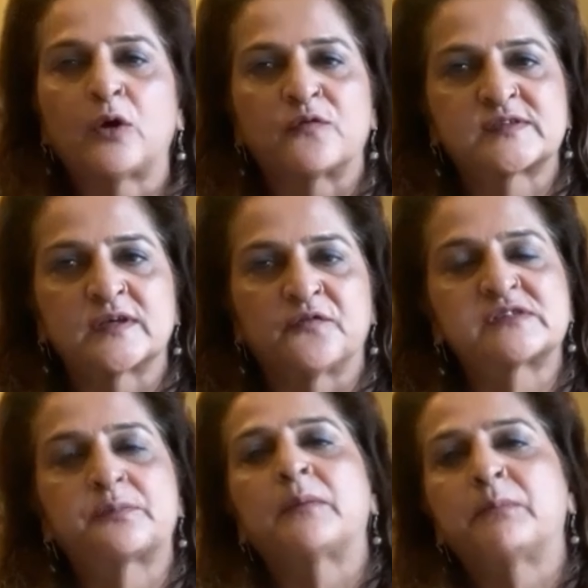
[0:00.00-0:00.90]
of
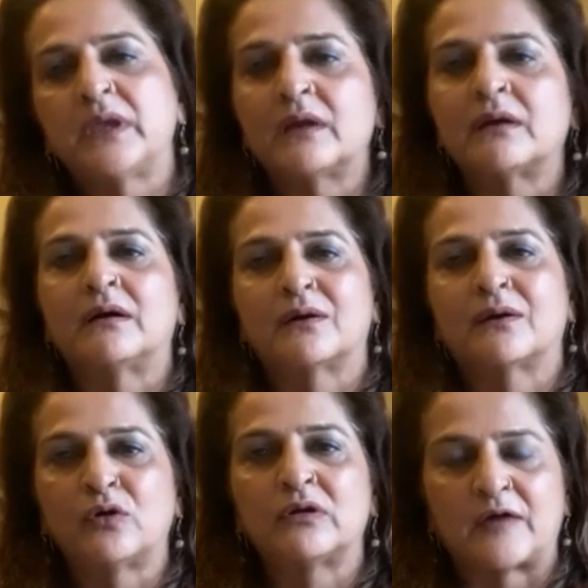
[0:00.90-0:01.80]
service by being a
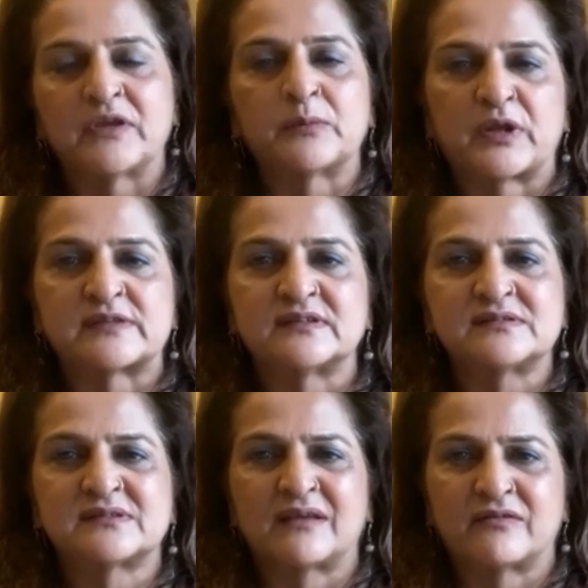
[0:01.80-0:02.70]
good, loving
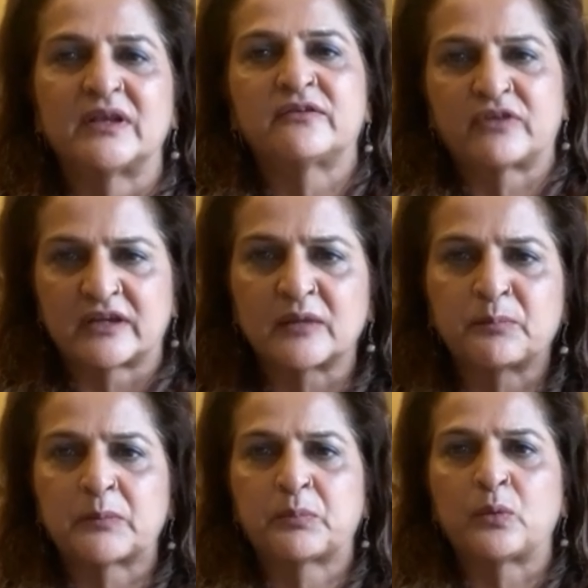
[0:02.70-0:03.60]
presence and really treating
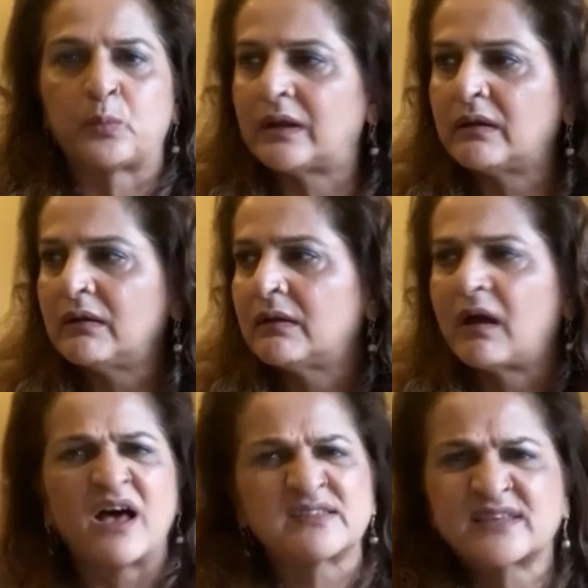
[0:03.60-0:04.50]
people well,
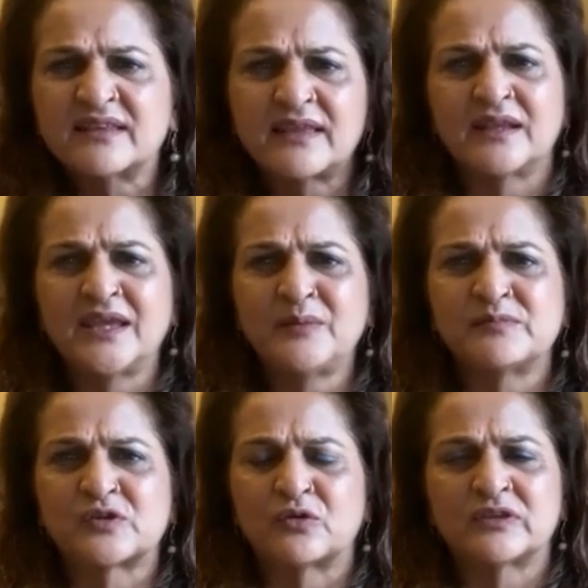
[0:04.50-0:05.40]
asking their
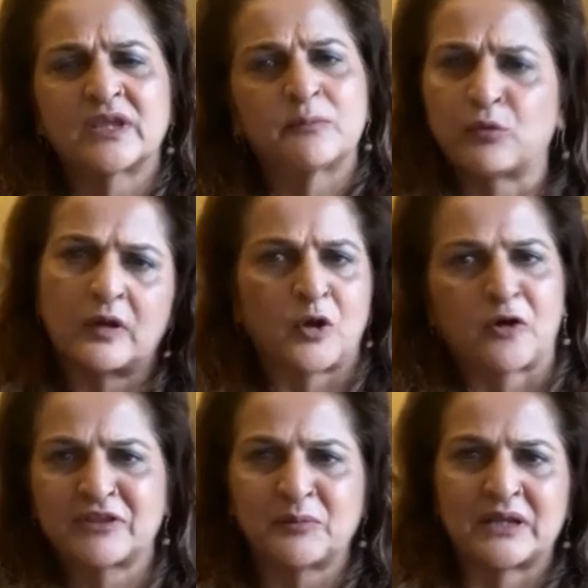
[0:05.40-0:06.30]
names, you know, a lot
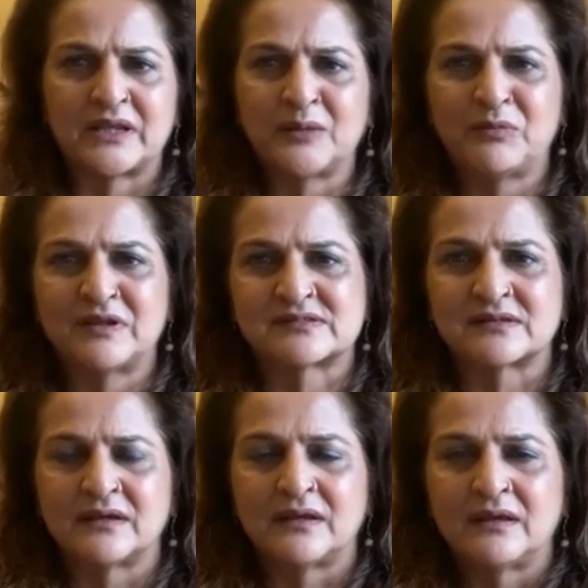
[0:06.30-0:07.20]
of them are
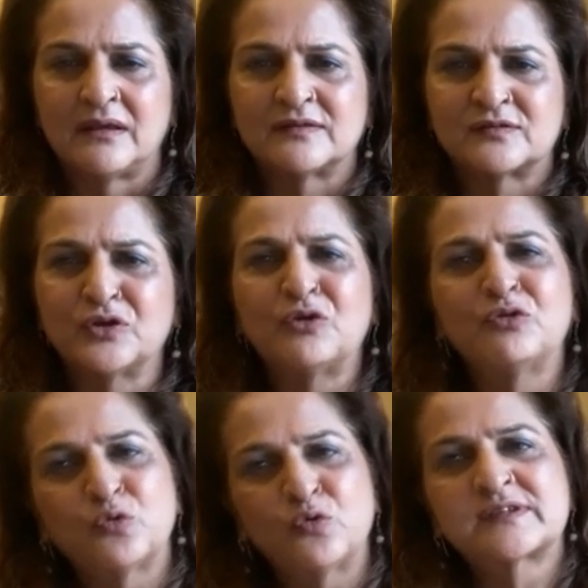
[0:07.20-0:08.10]
nameless. So, you know,
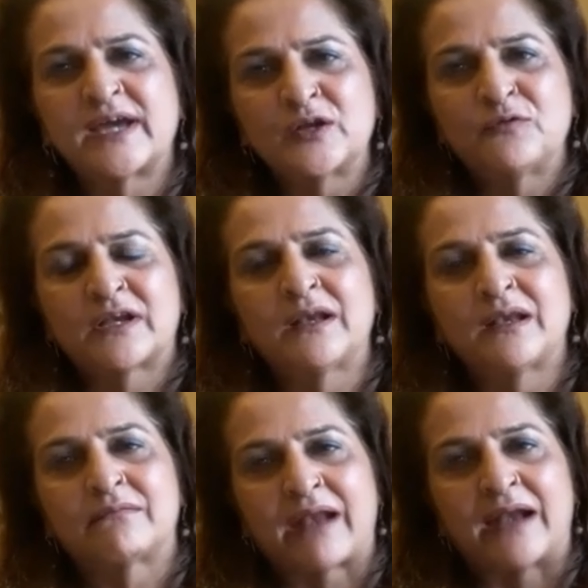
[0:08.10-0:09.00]
those kind of
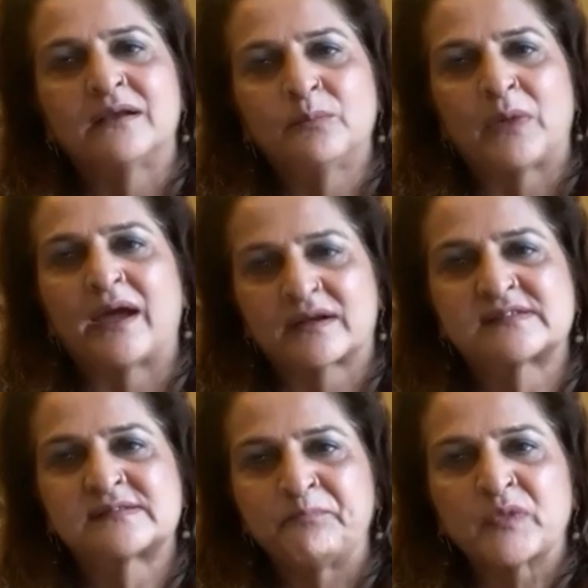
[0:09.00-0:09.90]
little random
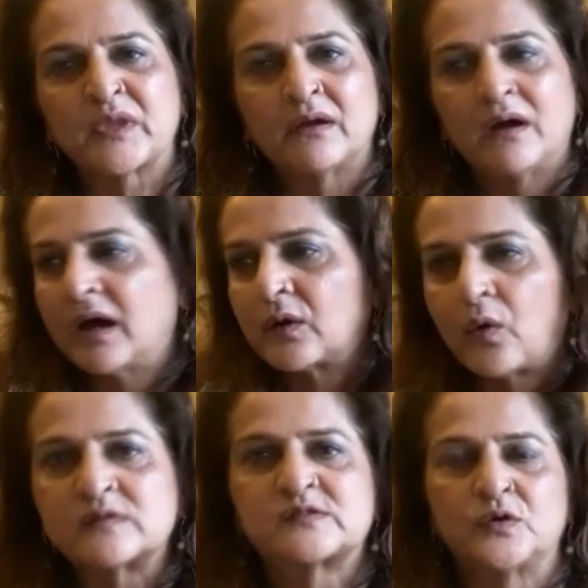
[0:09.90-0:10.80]
acts are
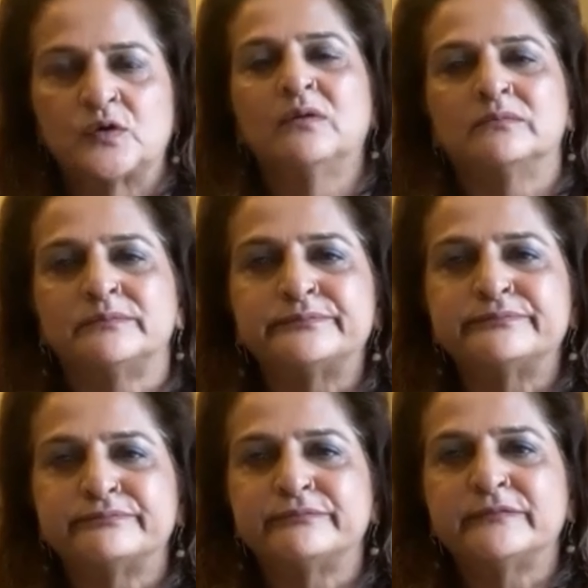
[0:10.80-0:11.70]
also,
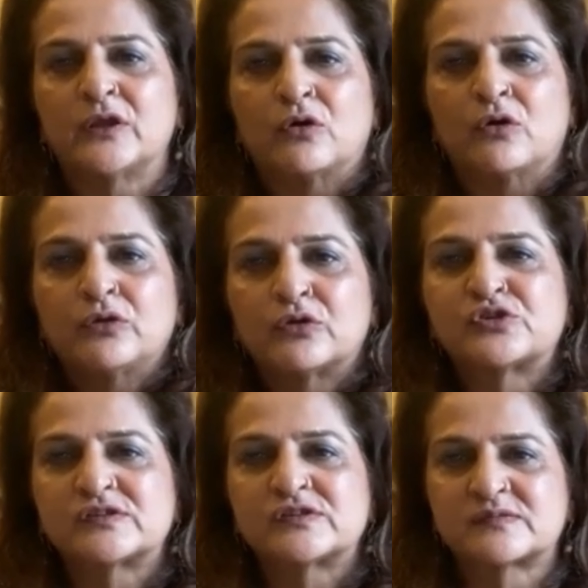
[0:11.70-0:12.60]
you know, you're
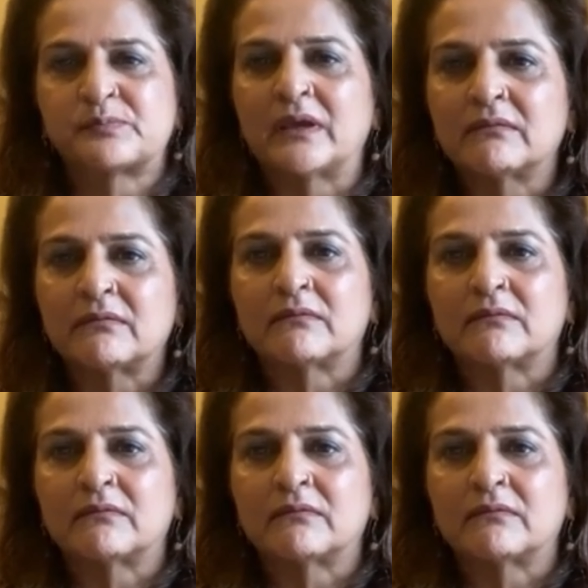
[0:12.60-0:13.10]
just being,